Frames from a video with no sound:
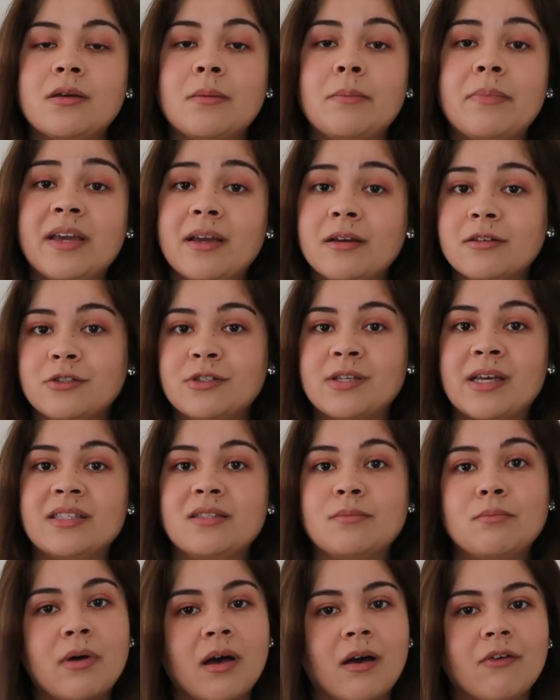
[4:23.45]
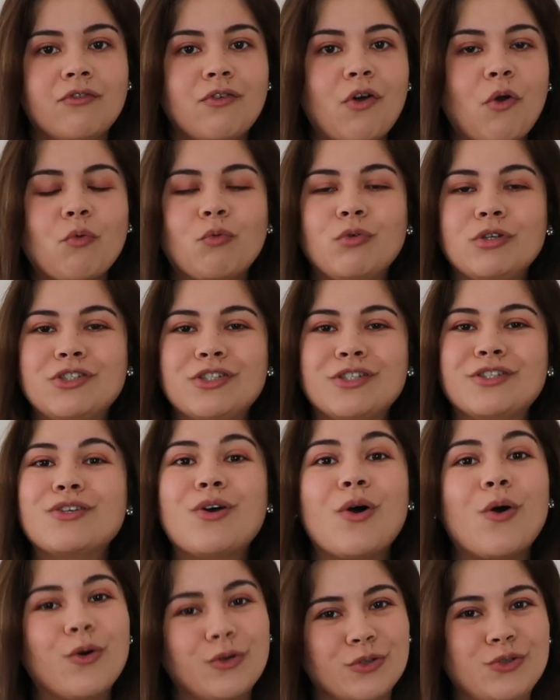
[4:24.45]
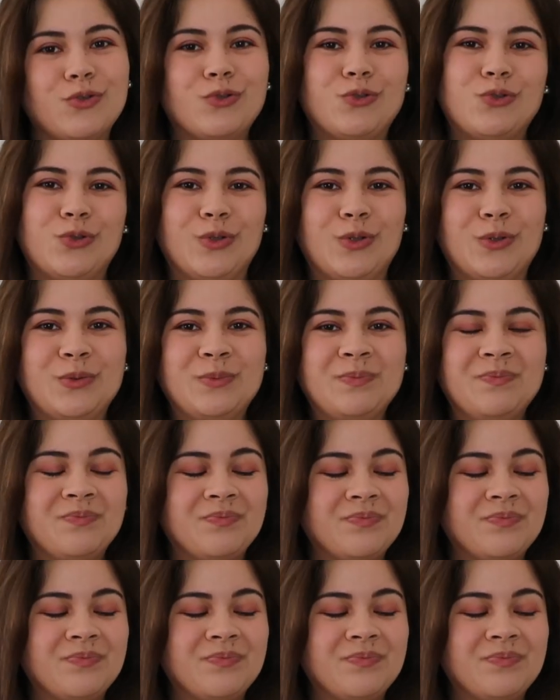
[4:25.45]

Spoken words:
a bigger sized puff, which is also true.